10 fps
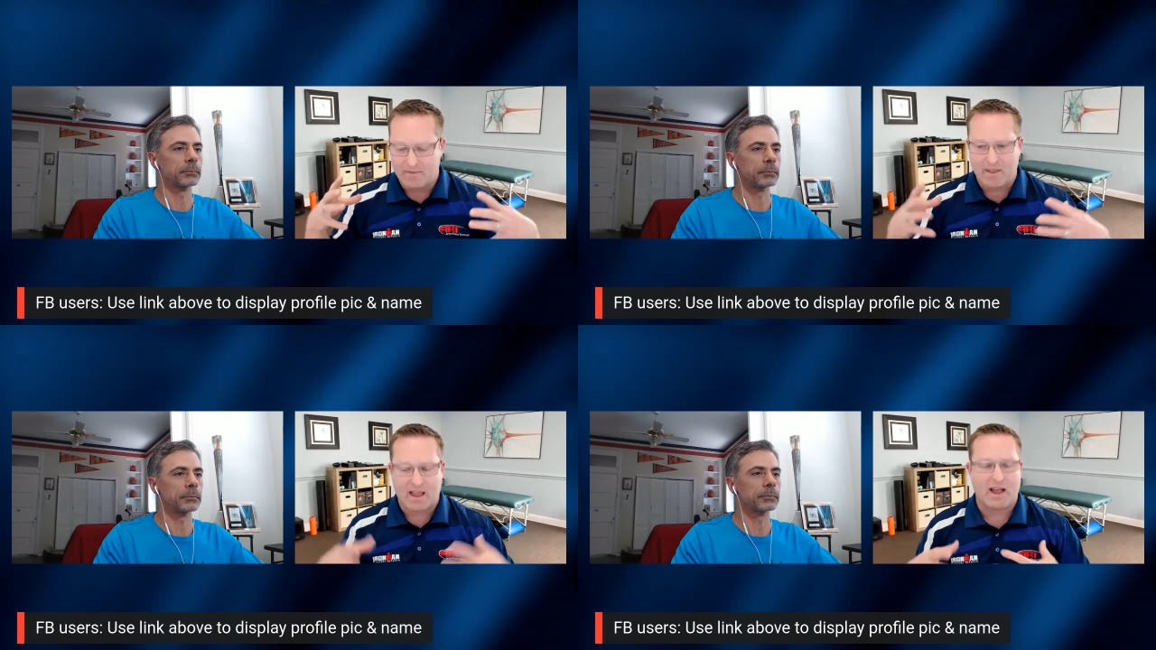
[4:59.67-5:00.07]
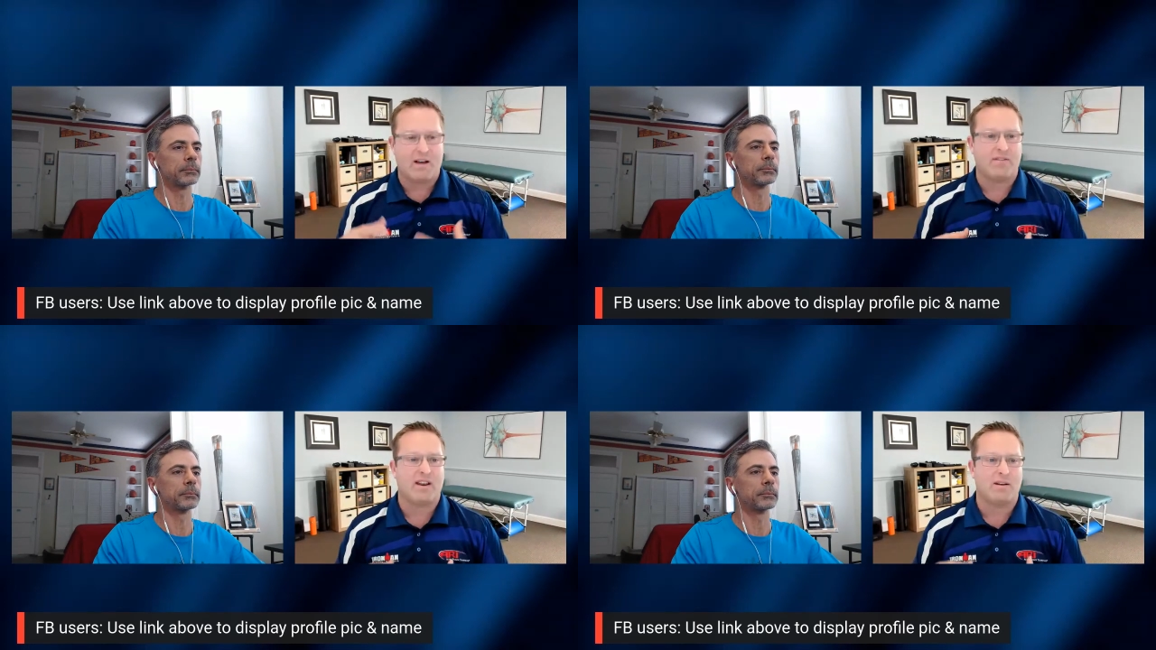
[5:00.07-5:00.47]

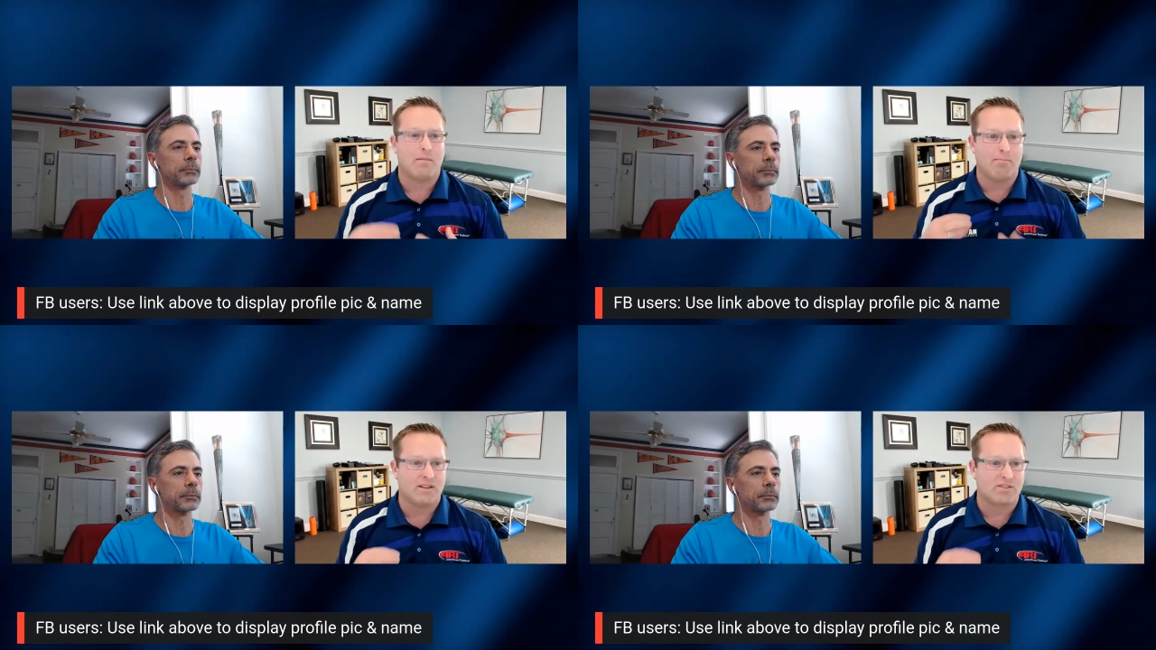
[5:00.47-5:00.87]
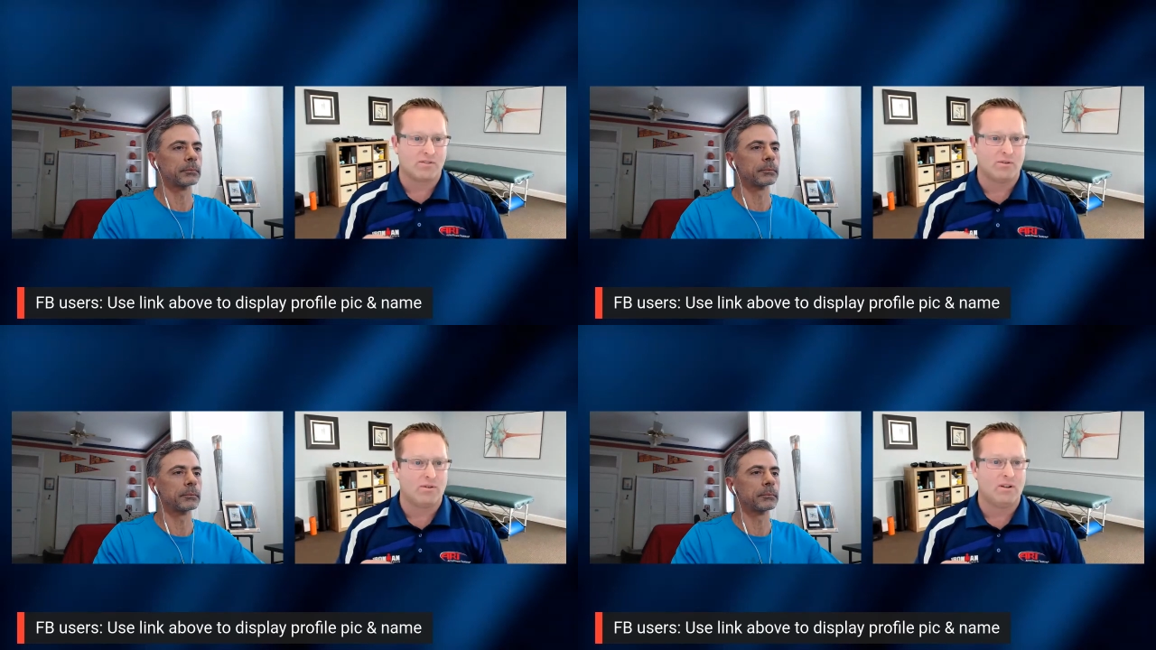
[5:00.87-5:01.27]
Speaker 1: having
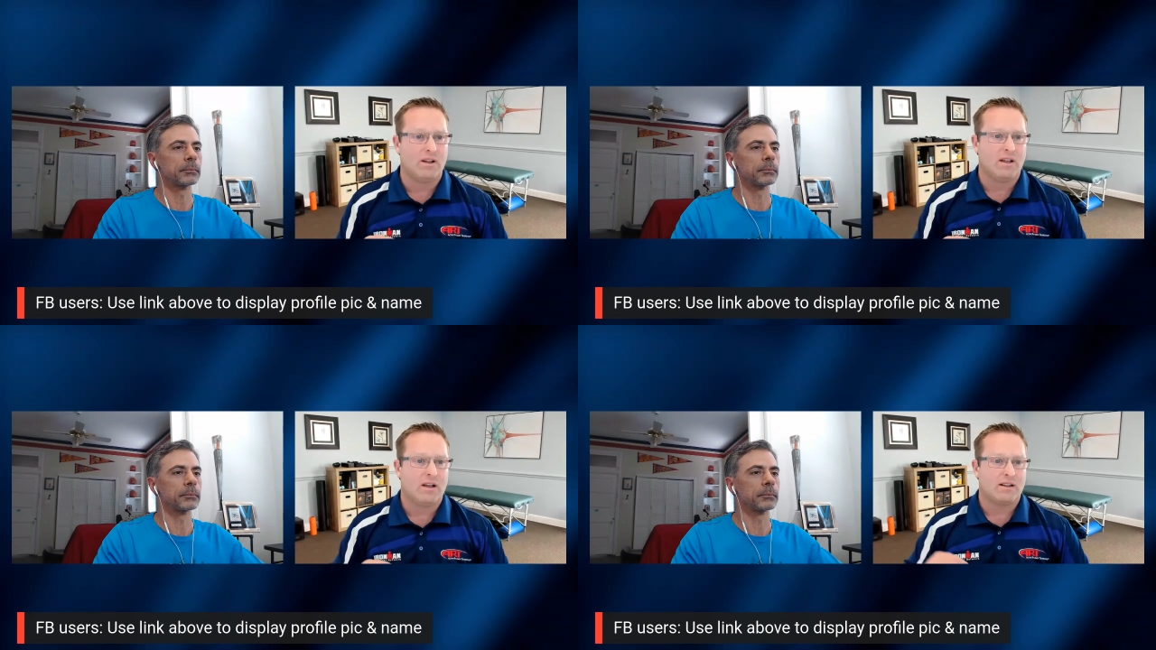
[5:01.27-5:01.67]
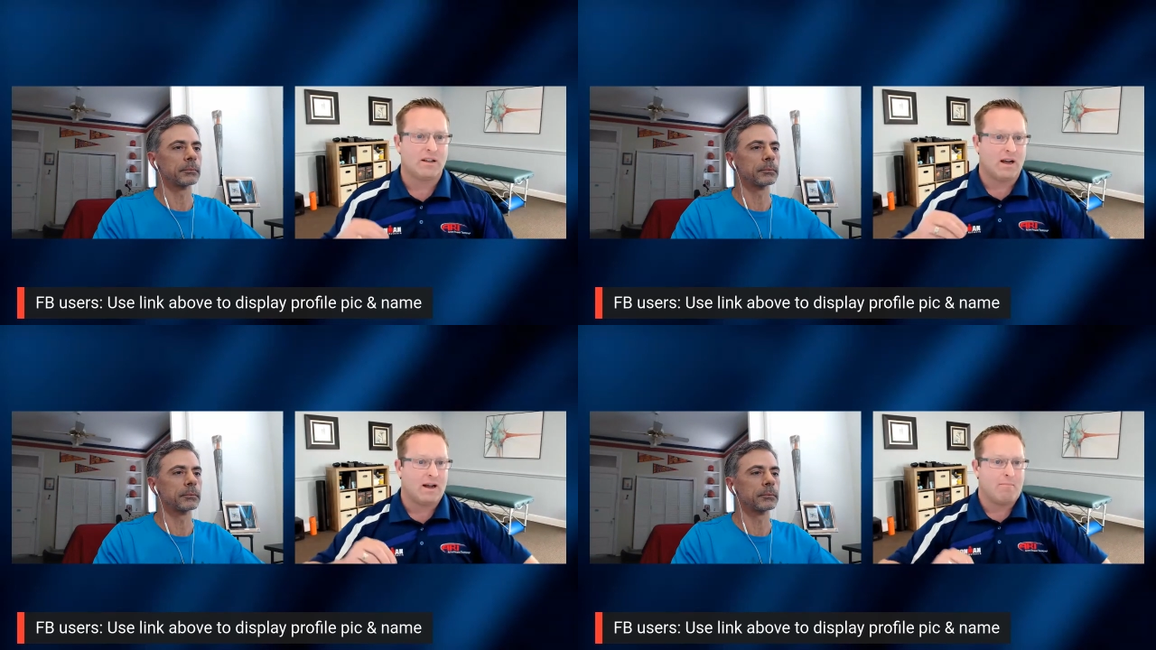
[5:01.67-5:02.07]
muscle
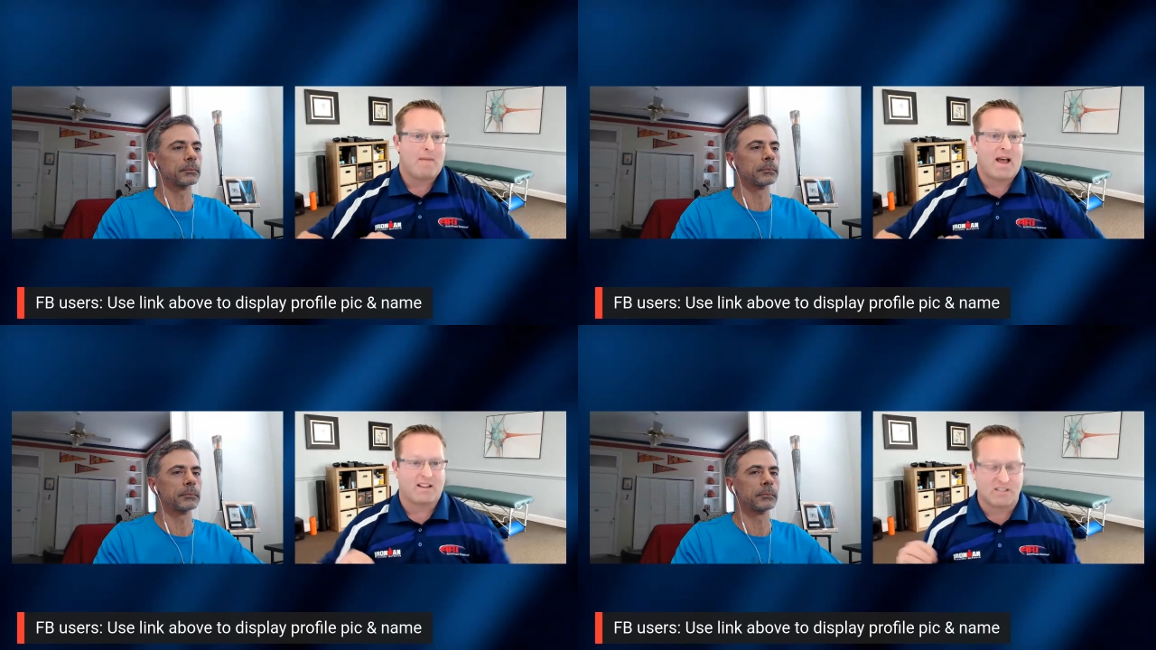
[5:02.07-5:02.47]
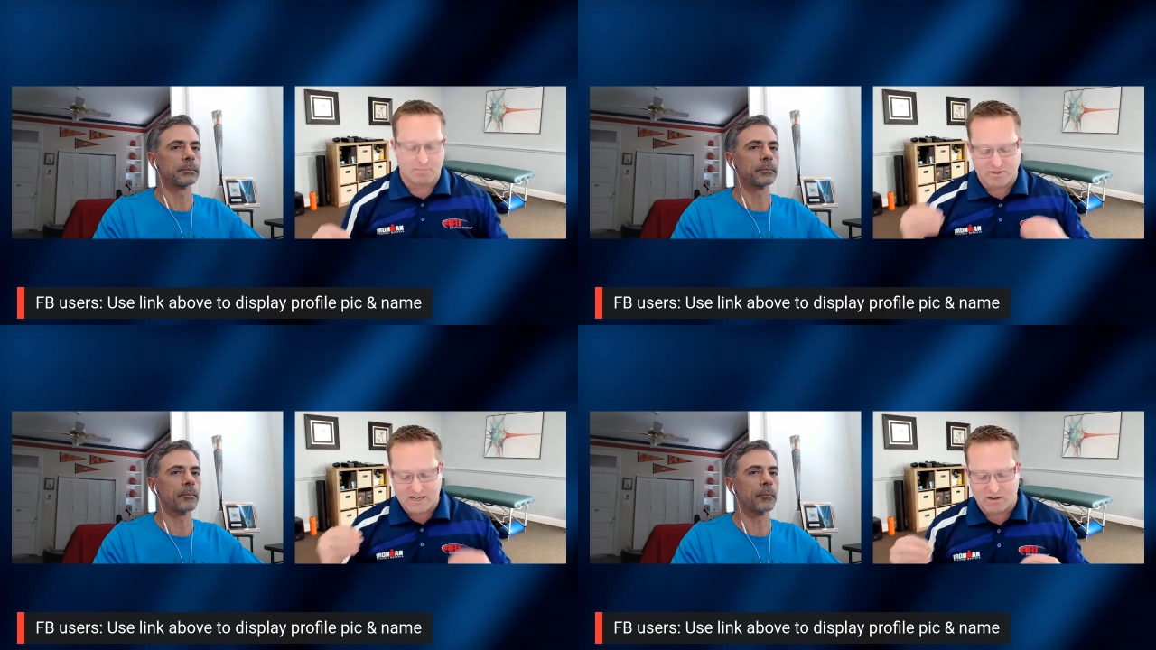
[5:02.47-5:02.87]
uh, mass and
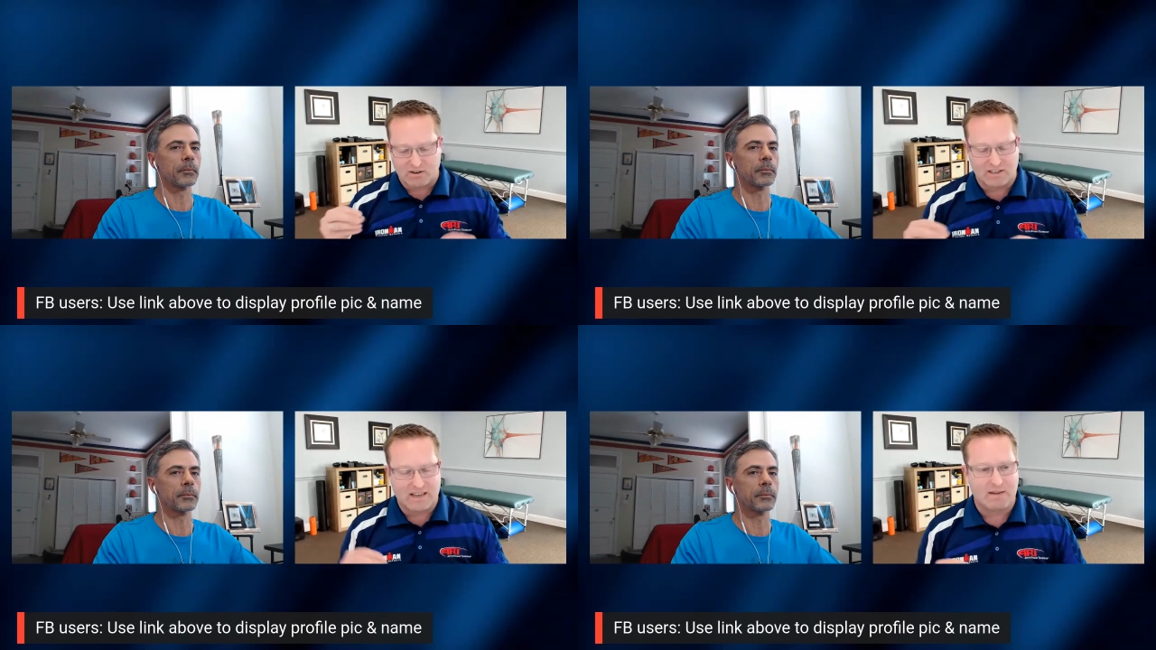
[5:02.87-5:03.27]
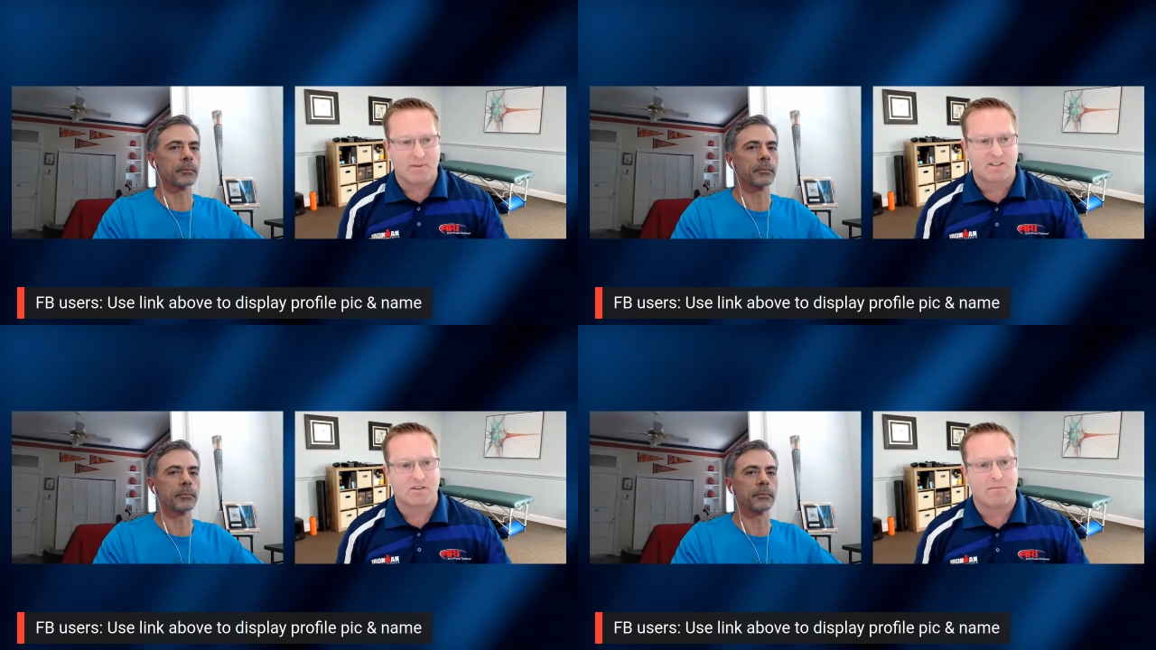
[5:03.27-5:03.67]
particularly lean
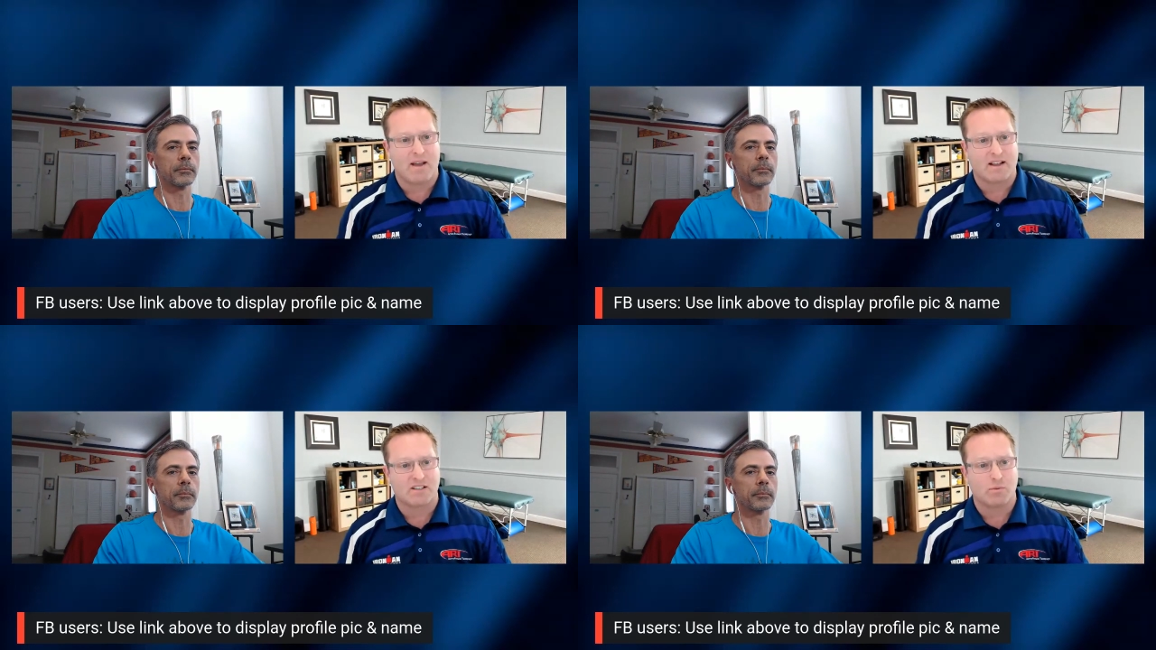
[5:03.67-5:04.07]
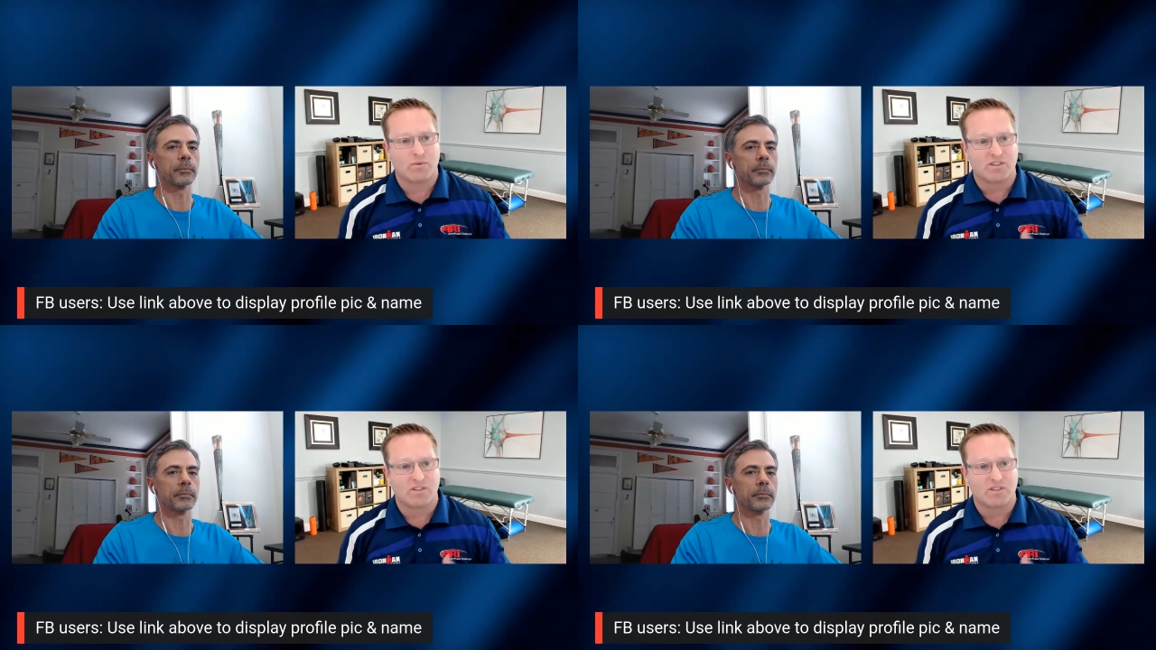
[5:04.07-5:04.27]
muscle mass was